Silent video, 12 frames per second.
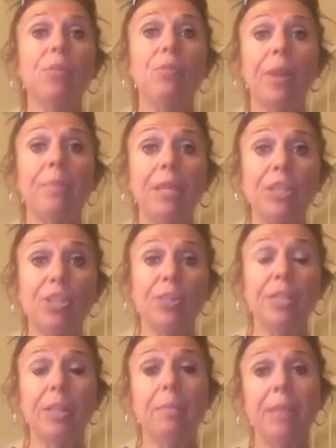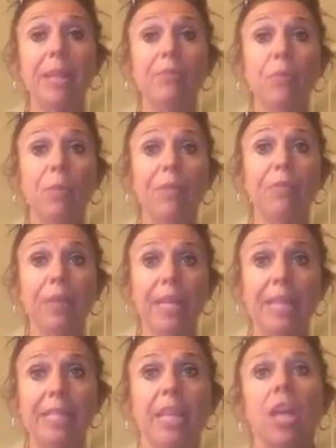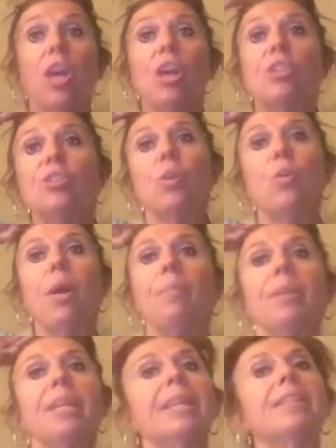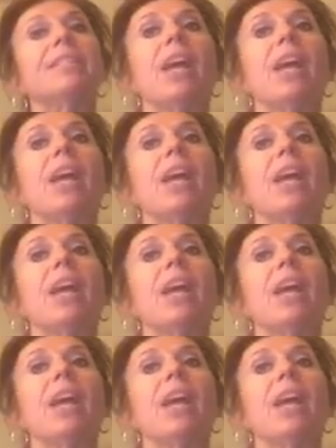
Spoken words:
you want to make sure it's in a meaningful way for kids. So when you get the